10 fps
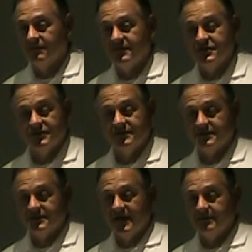Our vision
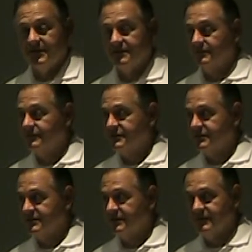statement, which
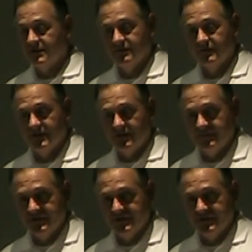is even newer than our